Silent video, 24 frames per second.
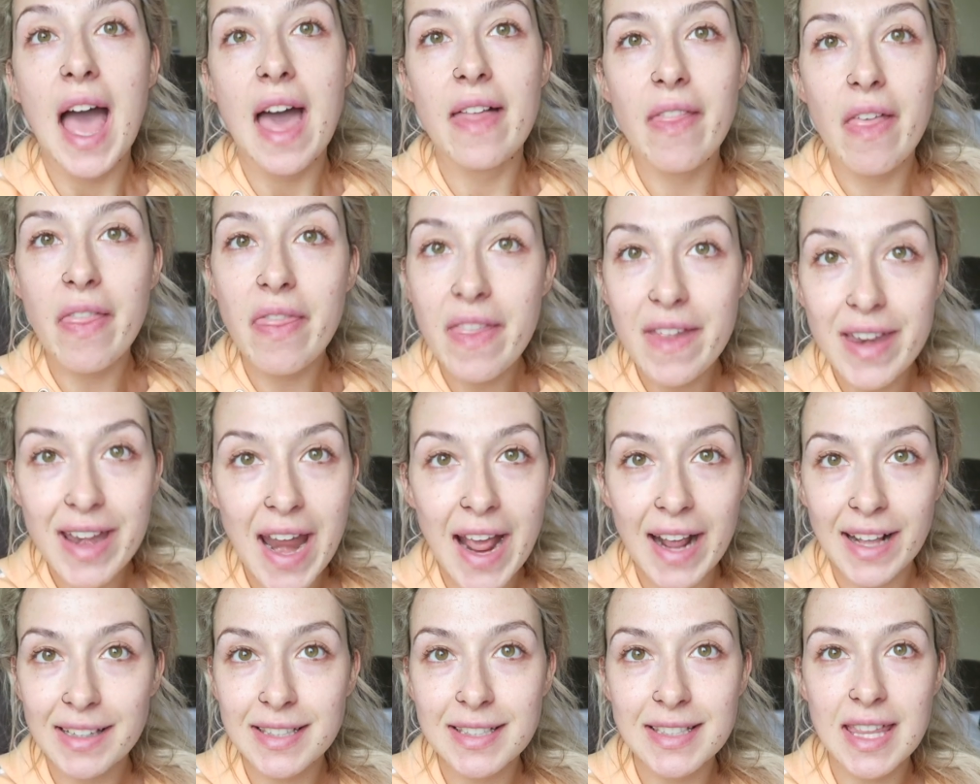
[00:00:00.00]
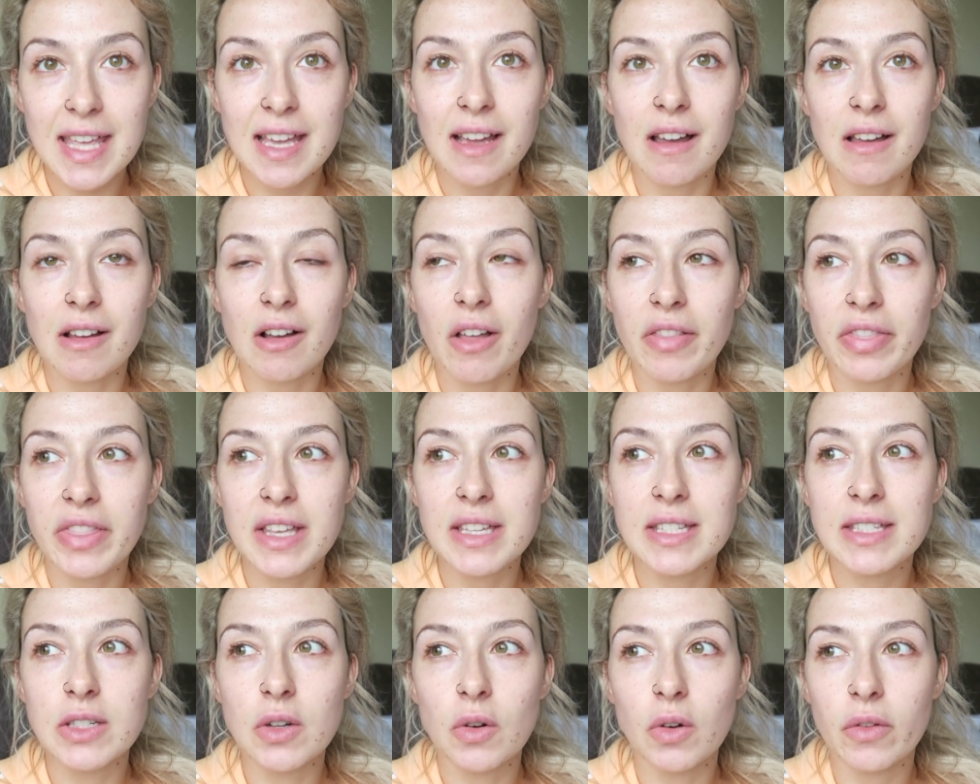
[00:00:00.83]
And then the next thing, I got
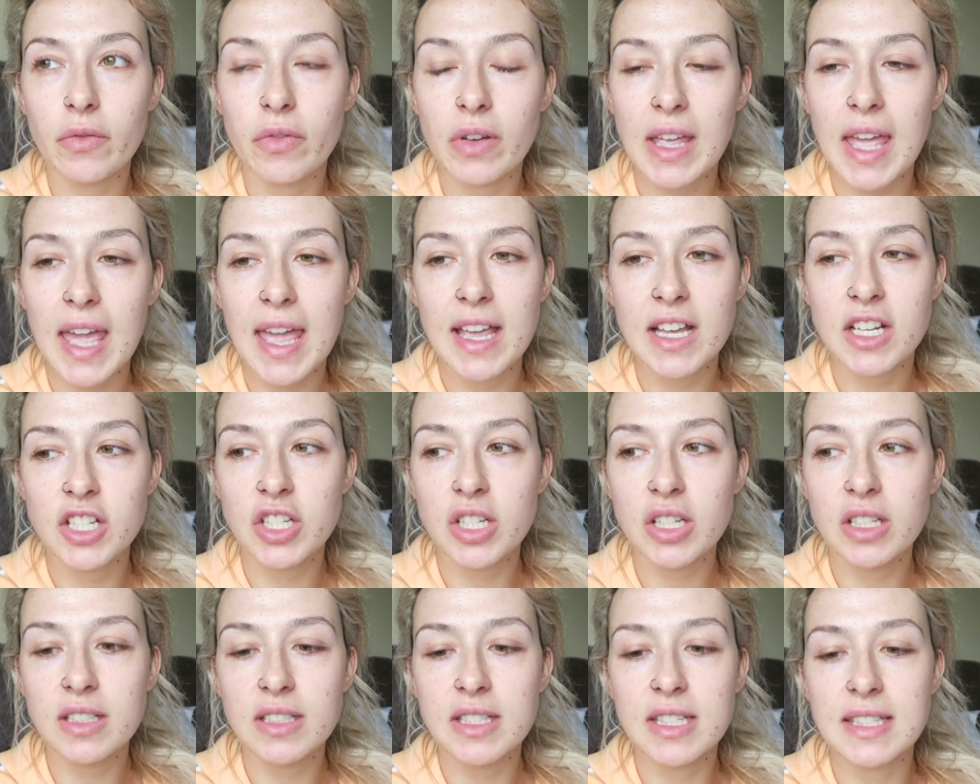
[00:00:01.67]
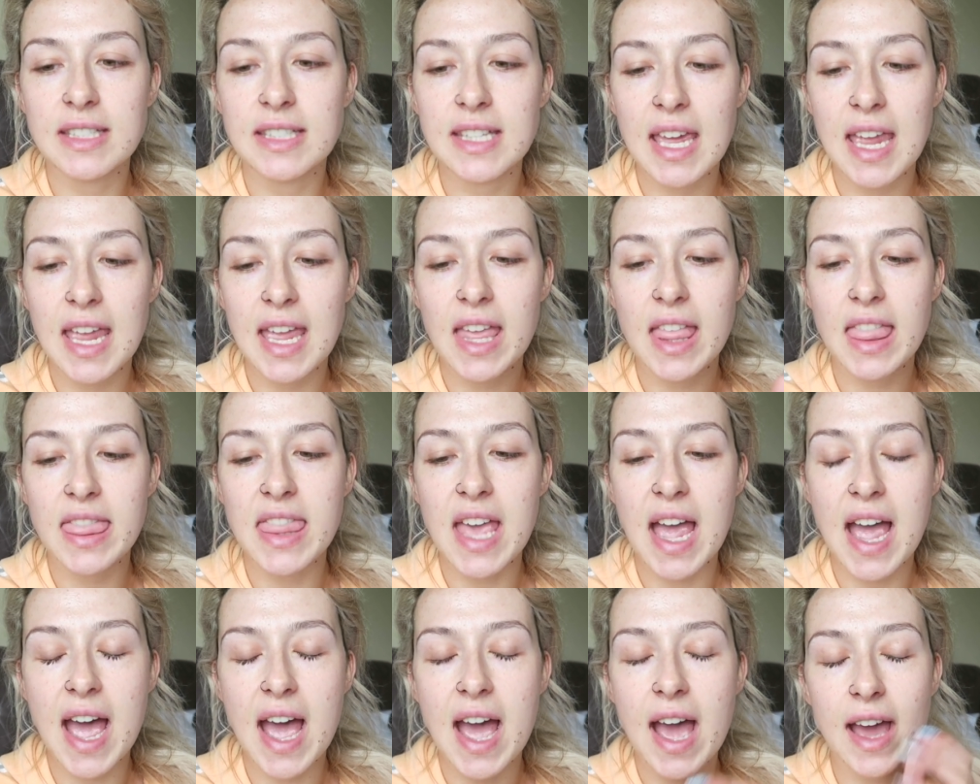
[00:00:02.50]
this notification to say
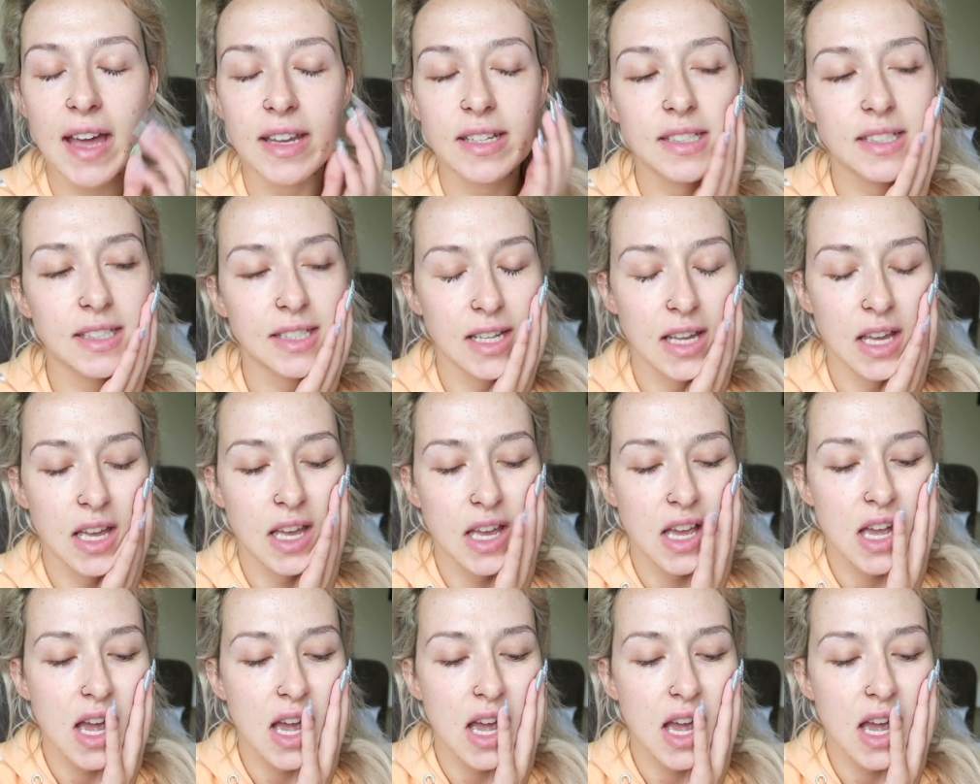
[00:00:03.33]
that